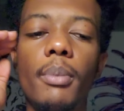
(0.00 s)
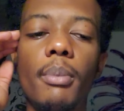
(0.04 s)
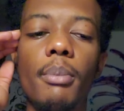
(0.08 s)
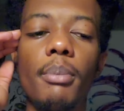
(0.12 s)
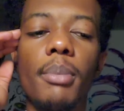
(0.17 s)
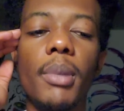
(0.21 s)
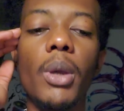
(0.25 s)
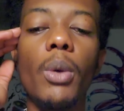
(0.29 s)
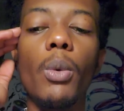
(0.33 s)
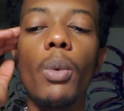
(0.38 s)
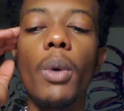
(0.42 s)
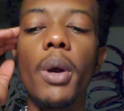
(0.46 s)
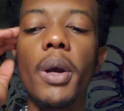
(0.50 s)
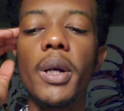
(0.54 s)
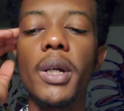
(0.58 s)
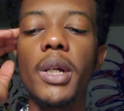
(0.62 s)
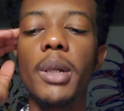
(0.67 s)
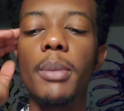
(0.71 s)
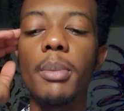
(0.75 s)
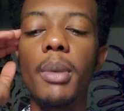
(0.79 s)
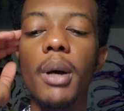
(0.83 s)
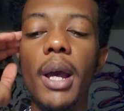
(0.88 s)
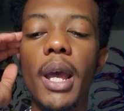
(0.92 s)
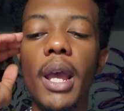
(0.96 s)
be worried
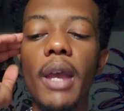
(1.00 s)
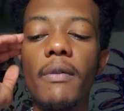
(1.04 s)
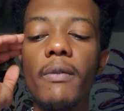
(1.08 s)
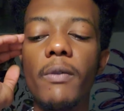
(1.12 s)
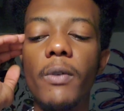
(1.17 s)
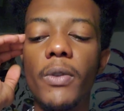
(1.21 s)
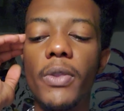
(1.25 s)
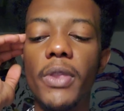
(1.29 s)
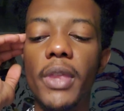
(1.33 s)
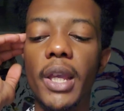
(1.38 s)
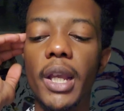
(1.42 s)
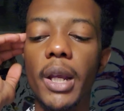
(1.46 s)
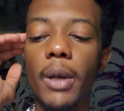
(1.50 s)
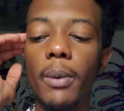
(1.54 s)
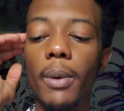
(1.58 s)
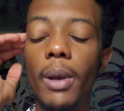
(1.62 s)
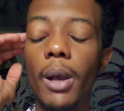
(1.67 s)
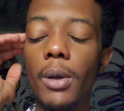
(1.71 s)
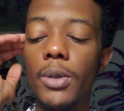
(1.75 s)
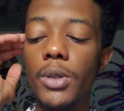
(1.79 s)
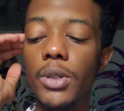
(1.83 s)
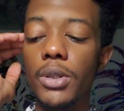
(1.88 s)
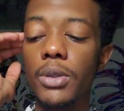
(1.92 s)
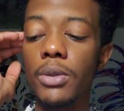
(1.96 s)
about everything
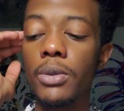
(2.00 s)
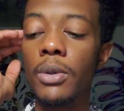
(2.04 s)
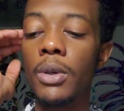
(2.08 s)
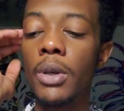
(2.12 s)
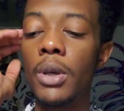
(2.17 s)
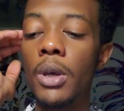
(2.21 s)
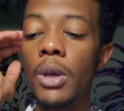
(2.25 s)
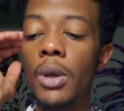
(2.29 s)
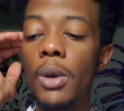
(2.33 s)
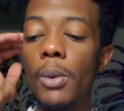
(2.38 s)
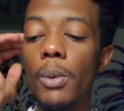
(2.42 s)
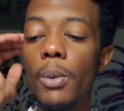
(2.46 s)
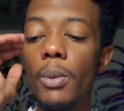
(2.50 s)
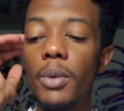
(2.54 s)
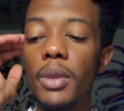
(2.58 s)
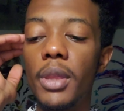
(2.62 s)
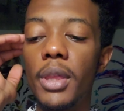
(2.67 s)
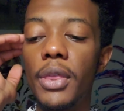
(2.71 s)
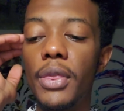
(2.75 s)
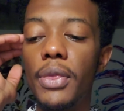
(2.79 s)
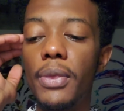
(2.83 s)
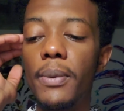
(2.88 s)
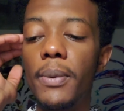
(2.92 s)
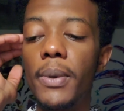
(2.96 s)
around you. With
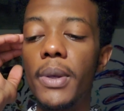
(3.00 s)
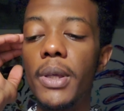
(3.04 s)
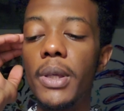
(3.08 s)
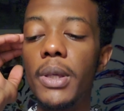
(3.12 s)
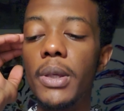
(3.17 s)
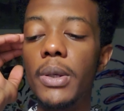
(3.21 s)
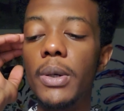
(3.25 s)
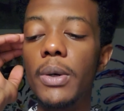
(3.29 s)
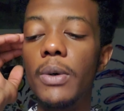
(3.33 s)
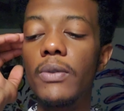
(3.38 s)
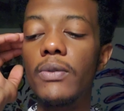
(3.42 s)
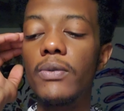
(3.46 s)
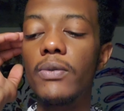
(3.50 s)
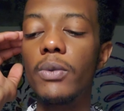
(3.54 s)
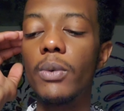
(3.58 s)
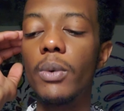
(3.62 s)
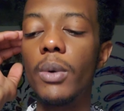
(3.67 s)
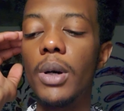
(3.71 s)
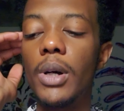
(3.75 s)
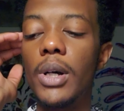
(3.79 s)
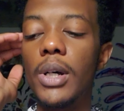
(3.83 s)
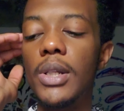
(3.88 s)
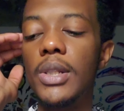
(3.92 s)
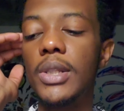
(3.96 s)
the Three of
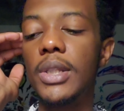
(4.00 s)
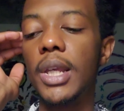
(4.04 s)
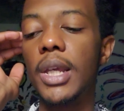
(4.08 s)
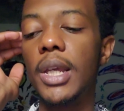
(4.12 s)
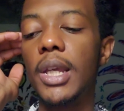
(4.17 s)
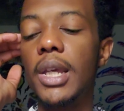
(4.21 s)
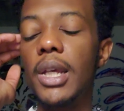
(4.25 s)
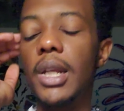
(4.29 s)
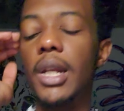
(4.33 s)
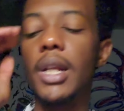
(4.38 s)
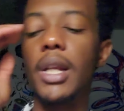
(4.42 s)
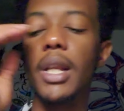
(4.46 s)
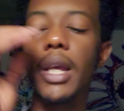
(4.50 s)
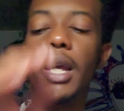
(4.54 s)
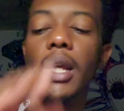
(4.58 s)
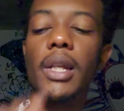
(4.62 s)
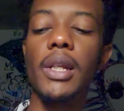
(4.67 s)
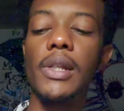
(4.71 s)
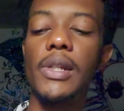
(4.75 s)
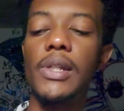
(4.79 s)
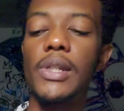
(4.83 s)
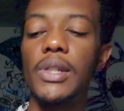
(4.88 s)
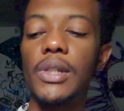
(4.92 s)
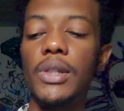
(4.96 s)
Wands, I get an
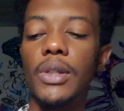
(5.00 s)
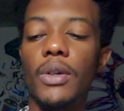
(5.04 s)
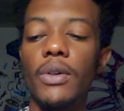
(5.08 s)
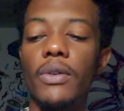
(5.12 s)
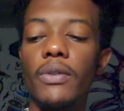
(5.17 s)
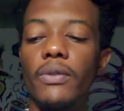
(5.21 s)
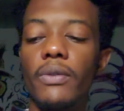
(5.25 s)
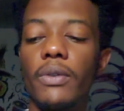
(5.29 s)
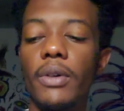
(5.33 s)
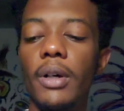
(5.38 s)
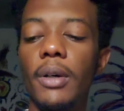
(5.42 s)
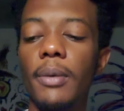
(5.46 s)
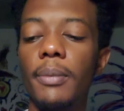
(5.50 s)
energy of